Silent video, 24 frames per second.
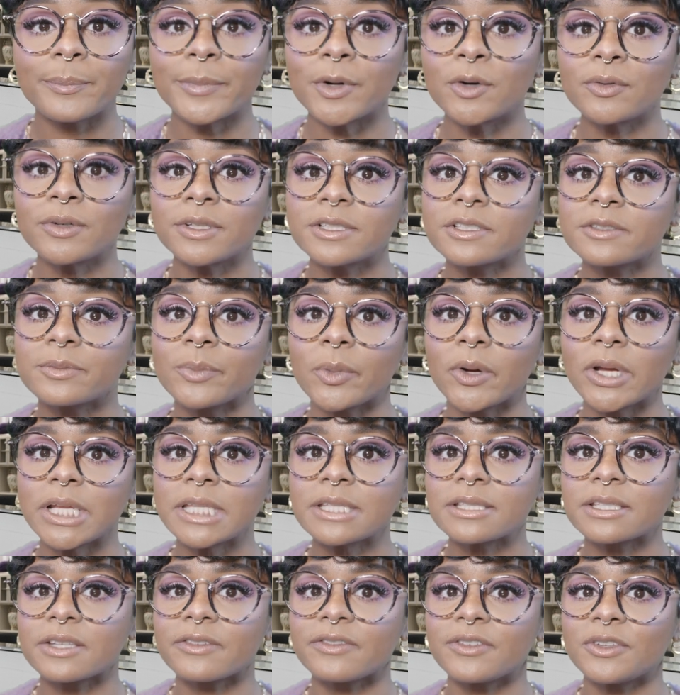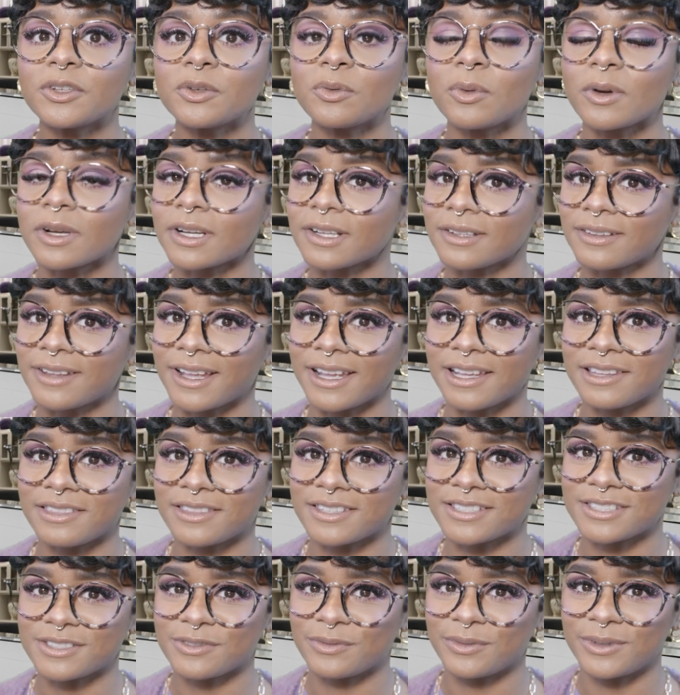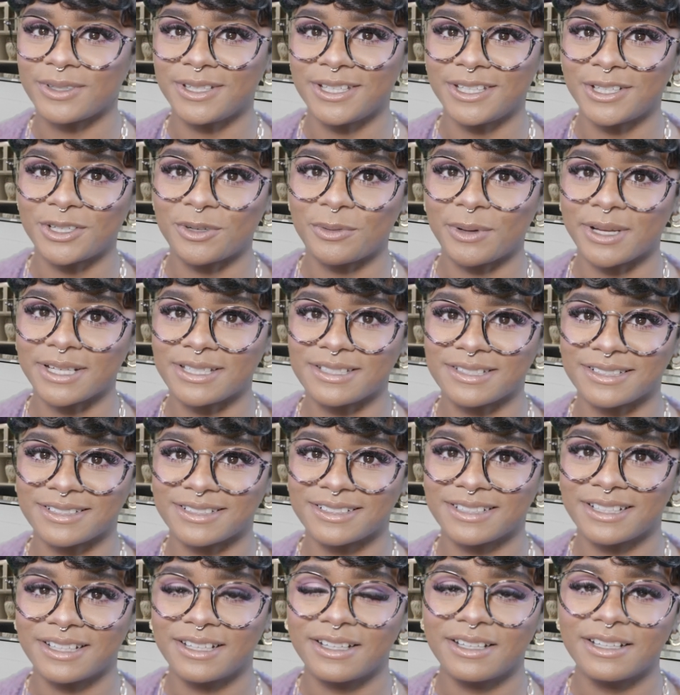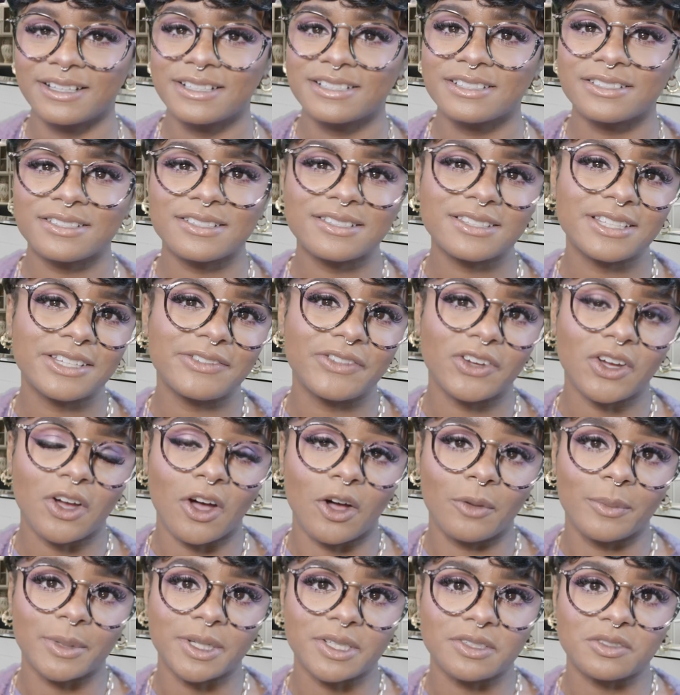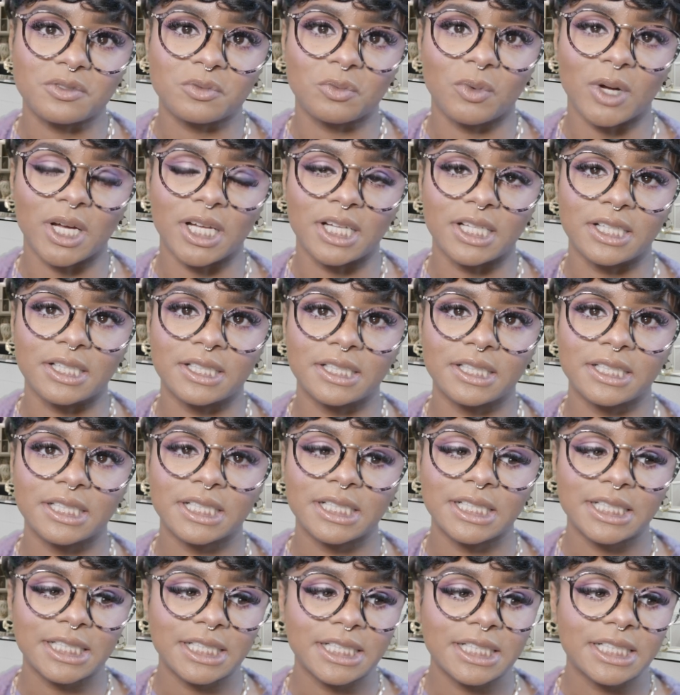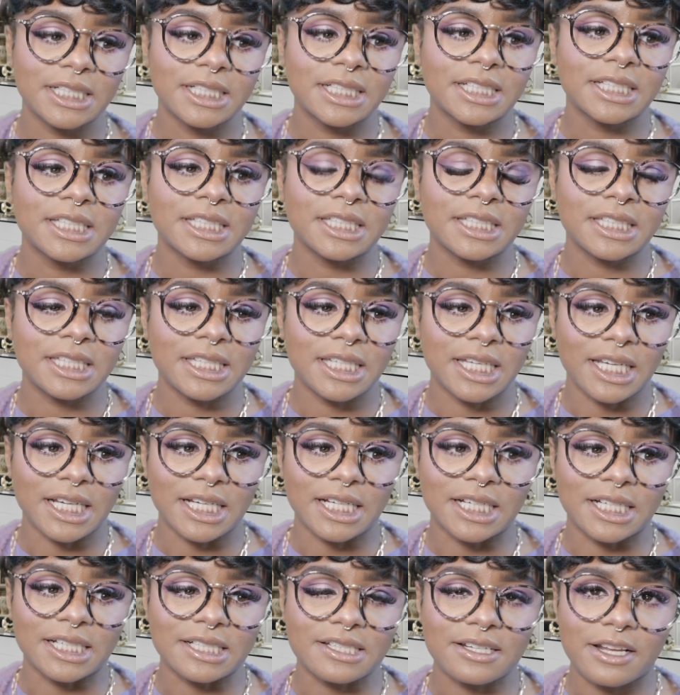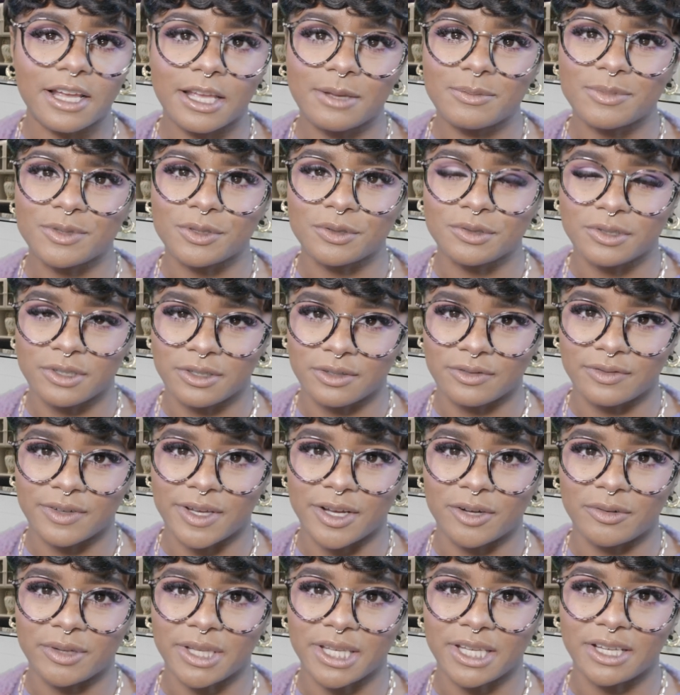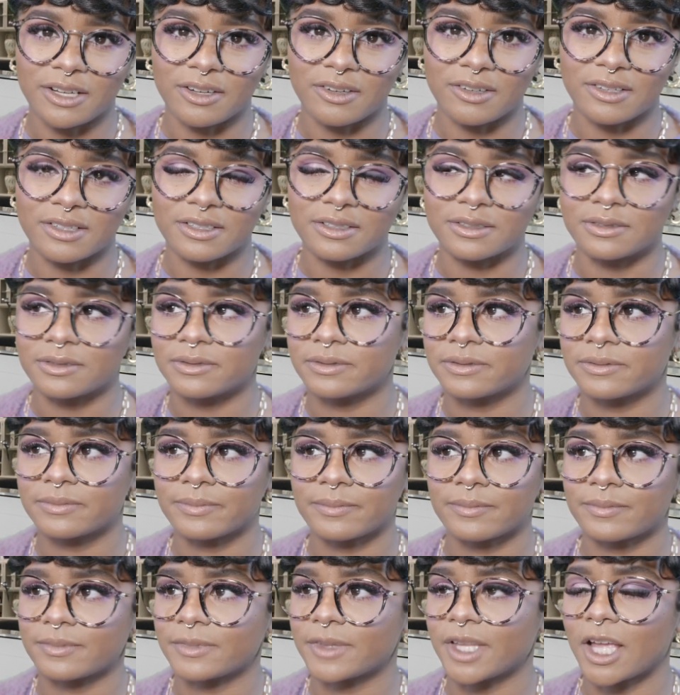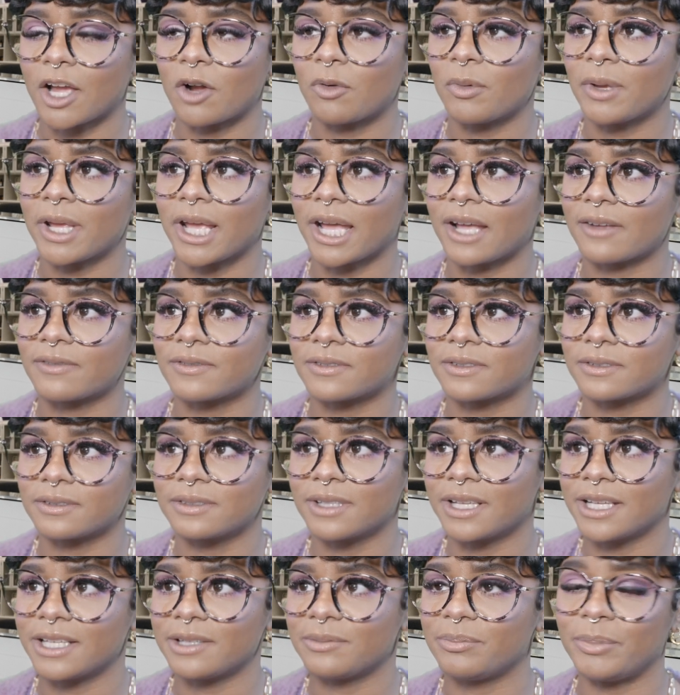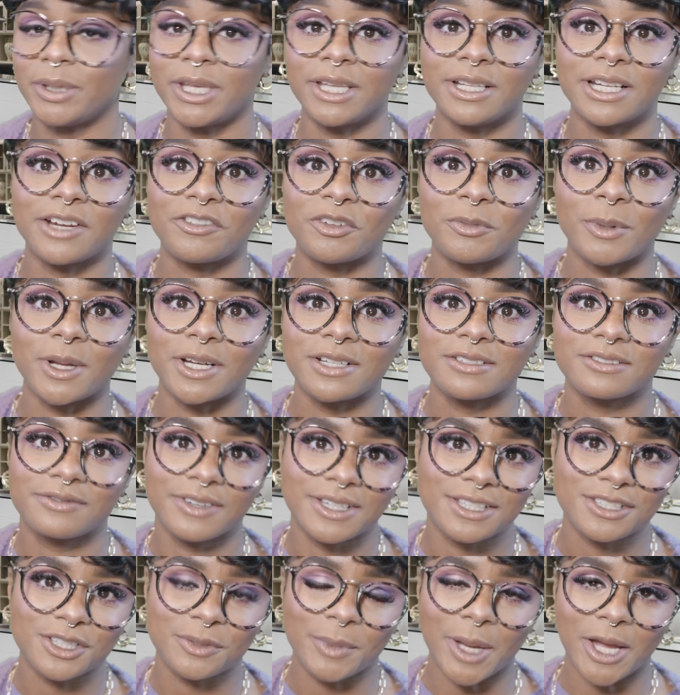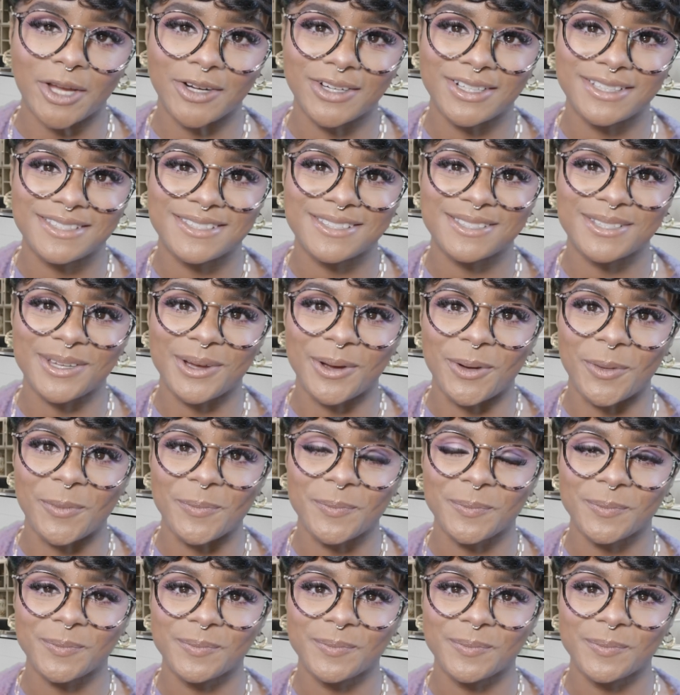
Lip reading: Bonus points if you were to like this video and to just leave a comment as well. Yeah, times are tough out here, and now we have to be in everybody's face about it. So